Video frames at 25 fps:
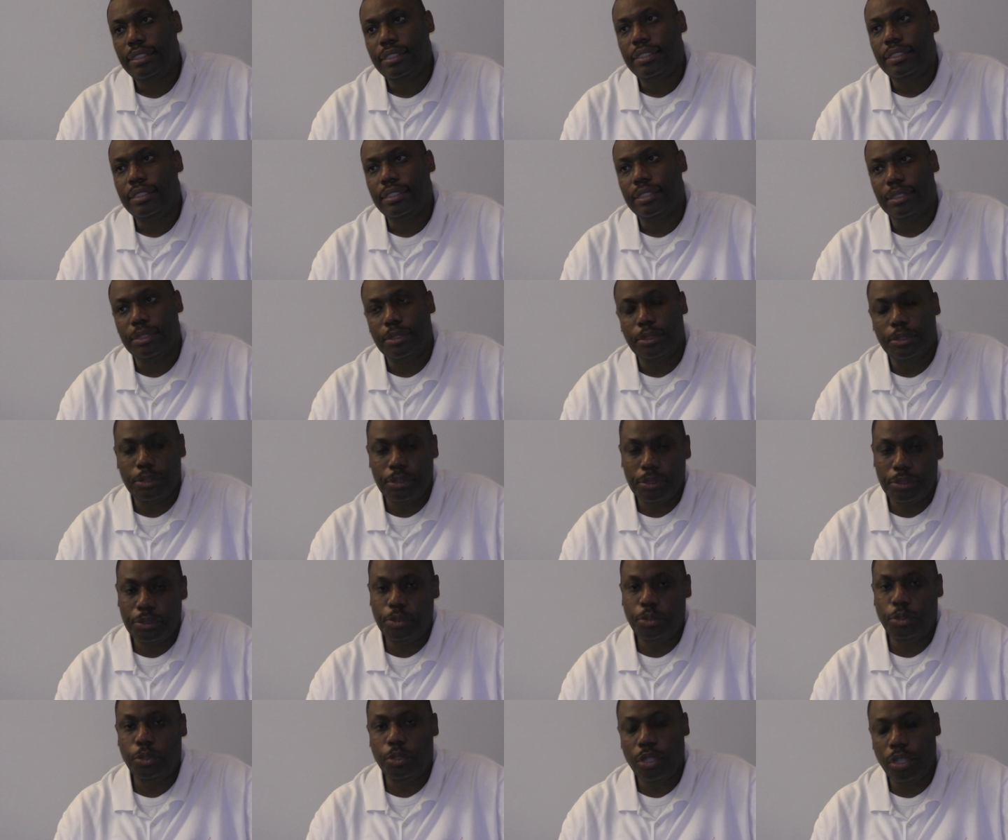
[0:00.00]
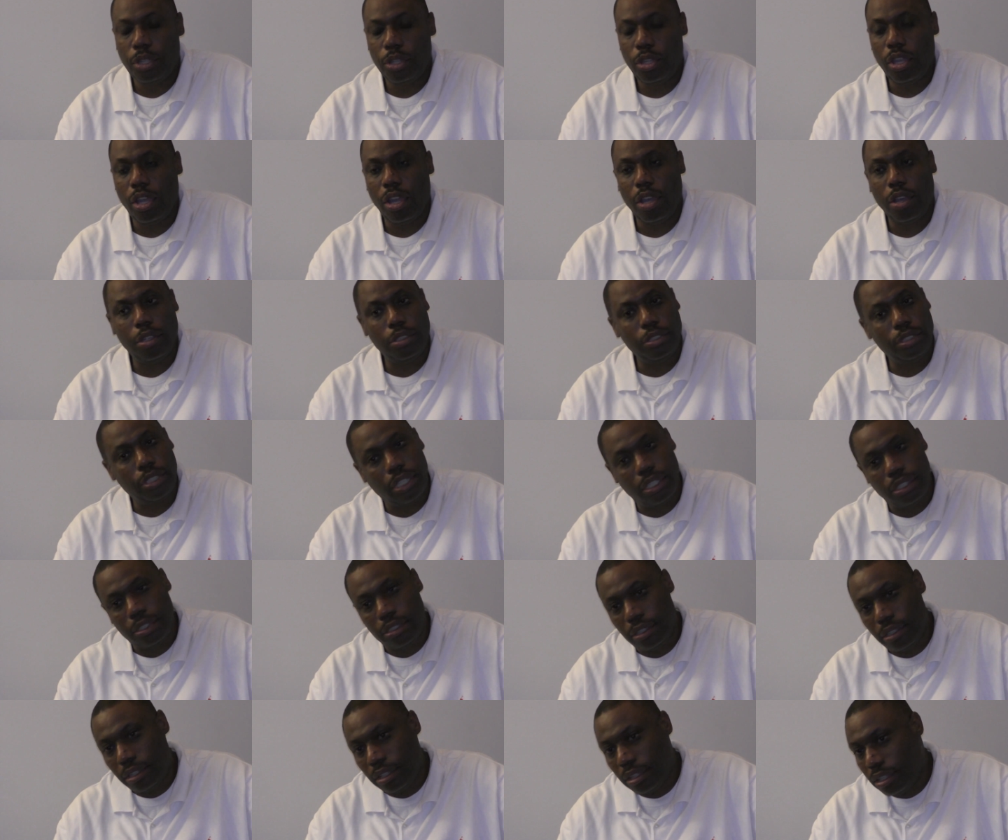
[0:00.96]
So as you
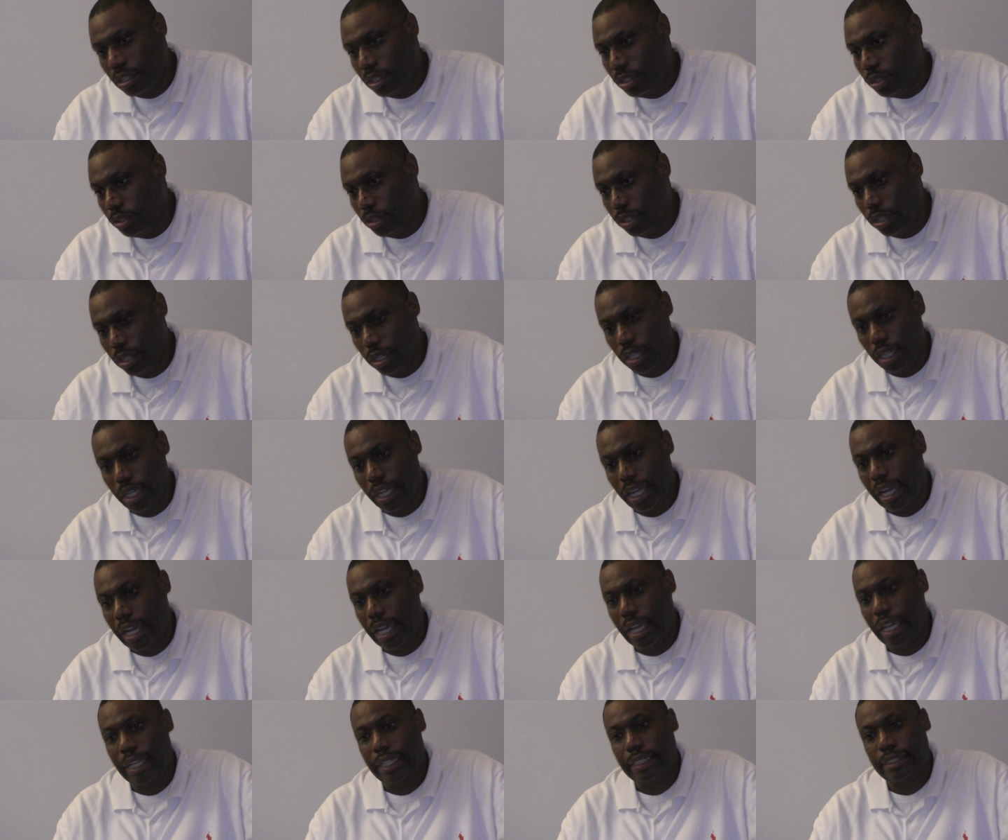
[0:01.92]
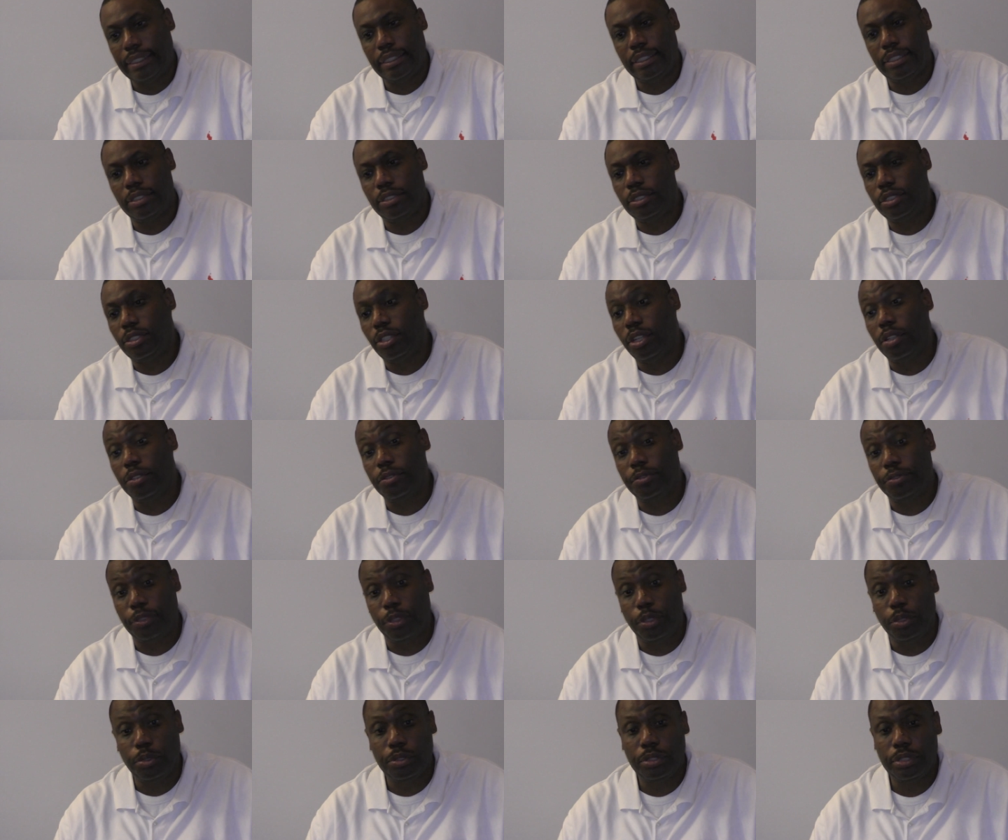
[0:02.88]
young guys, young
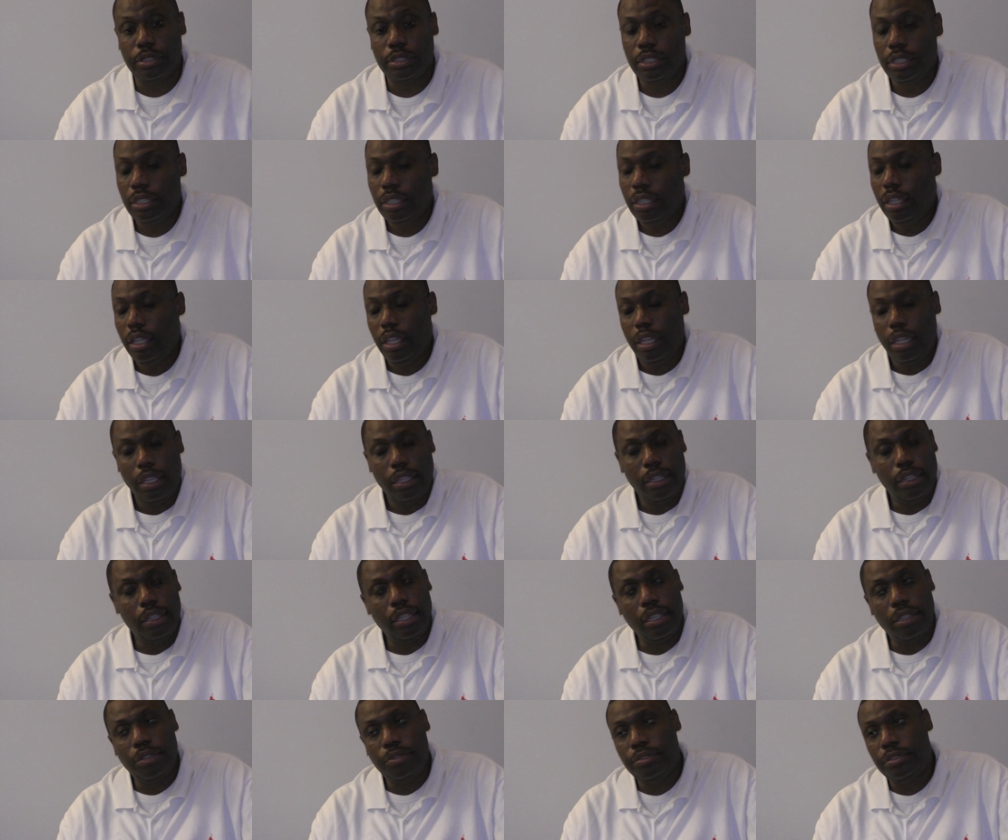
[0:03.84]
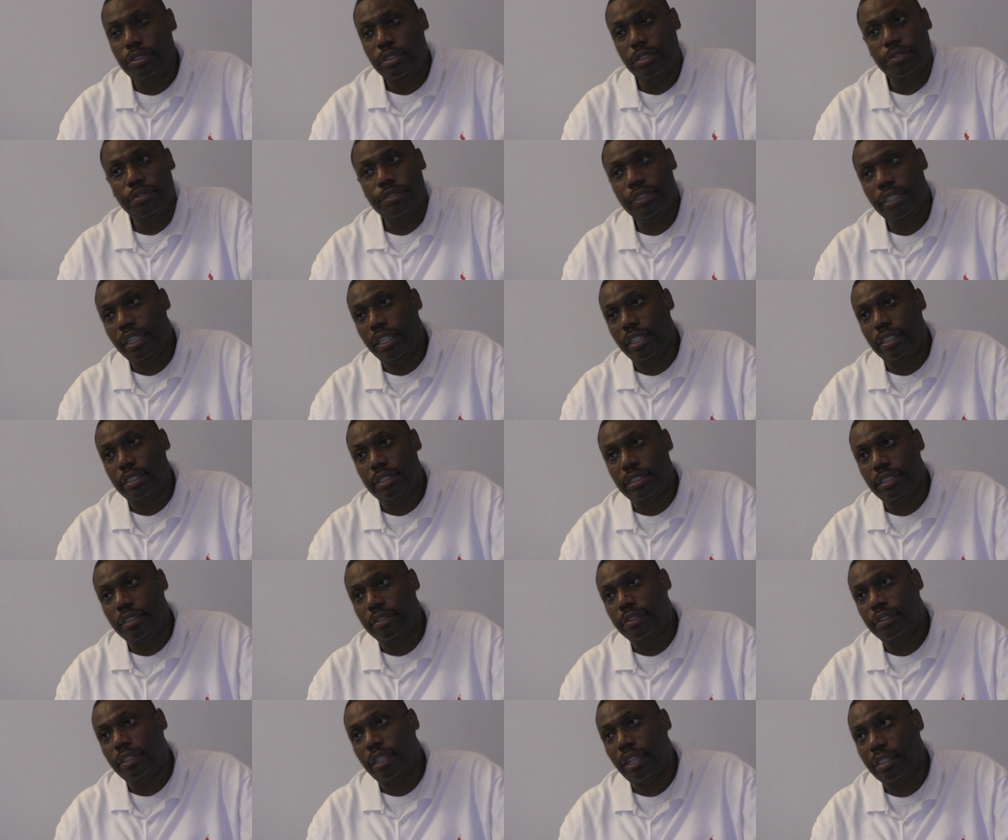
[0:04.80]
folks, take full advantage
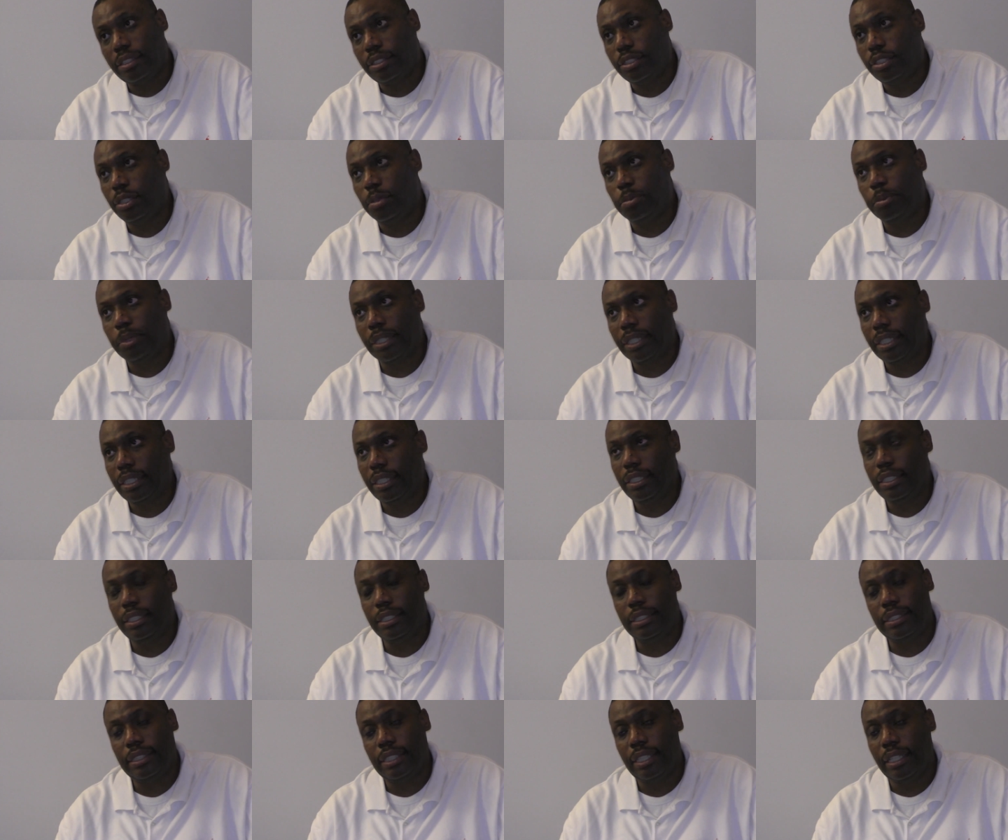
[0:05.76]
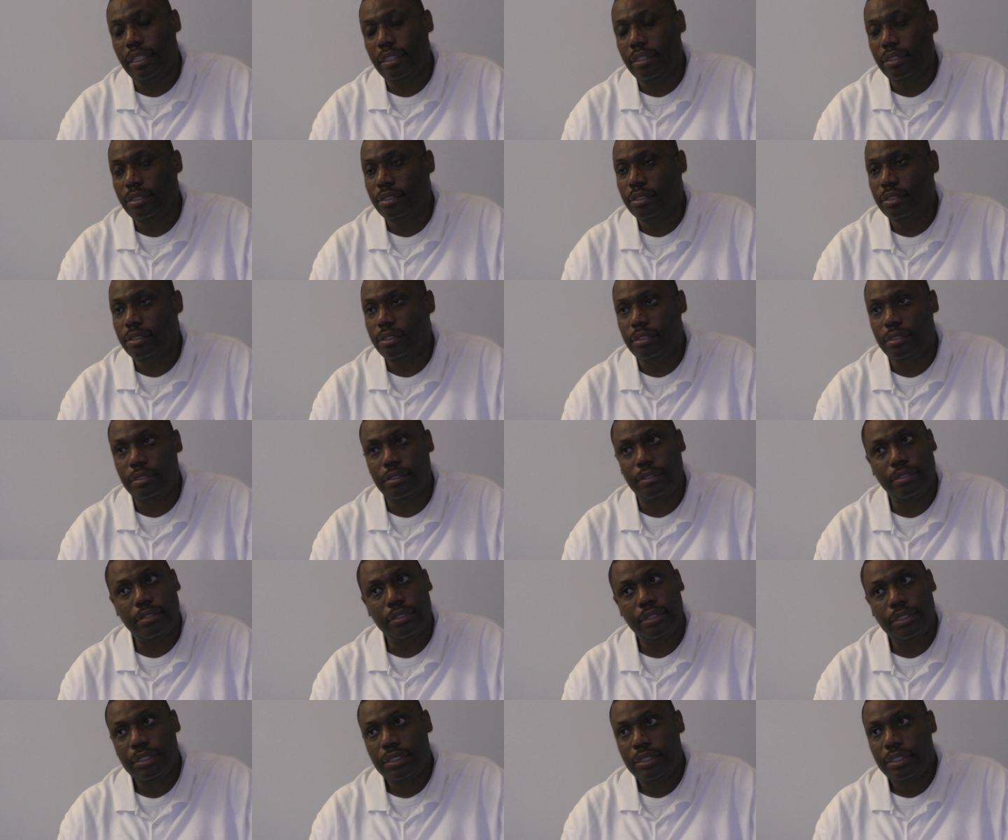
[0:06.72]
of it. I tell my kids that you
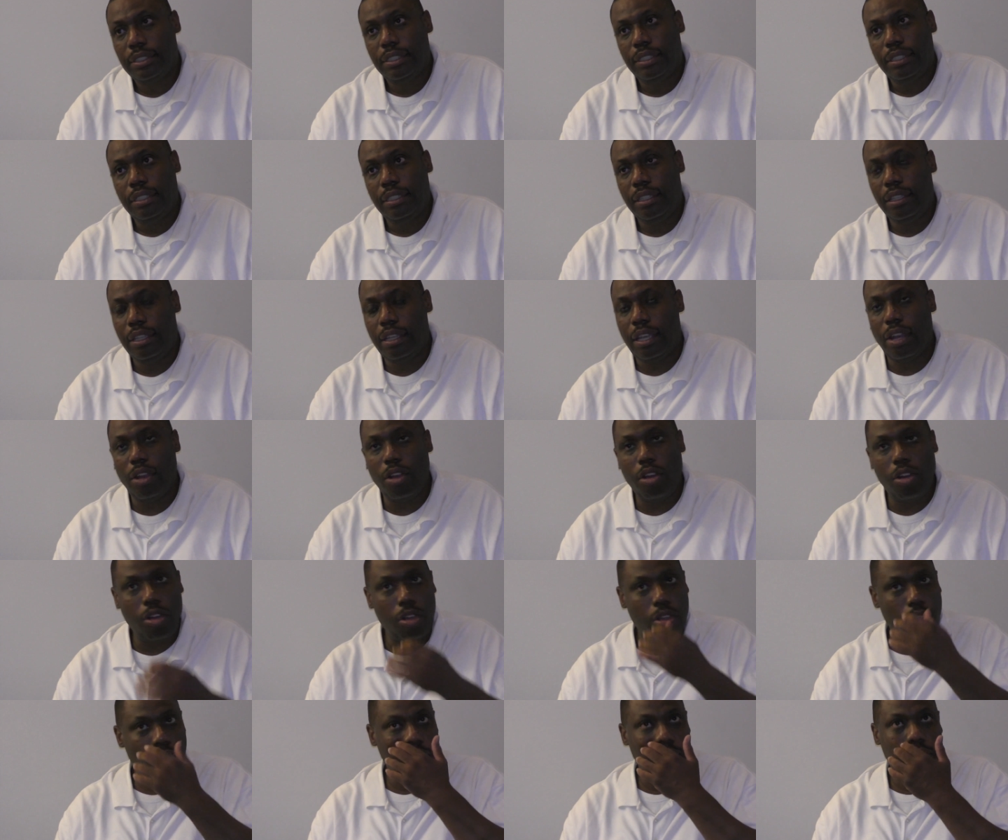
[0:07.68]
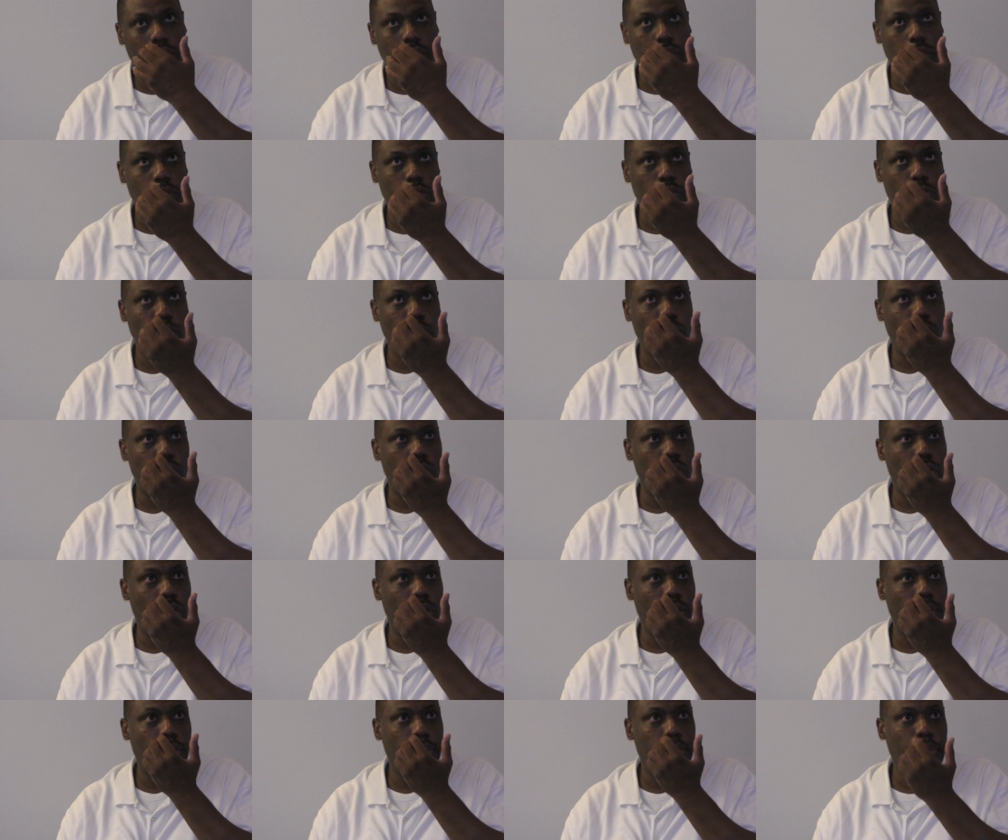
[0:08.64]
got all
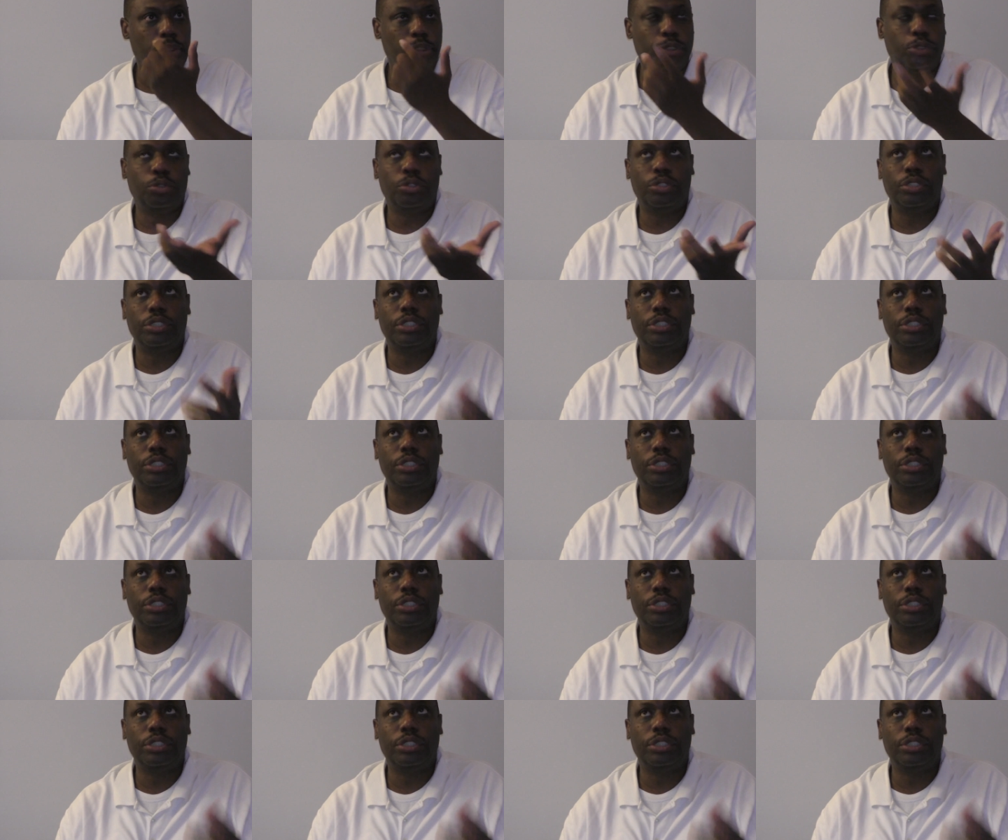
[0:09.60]
my daughter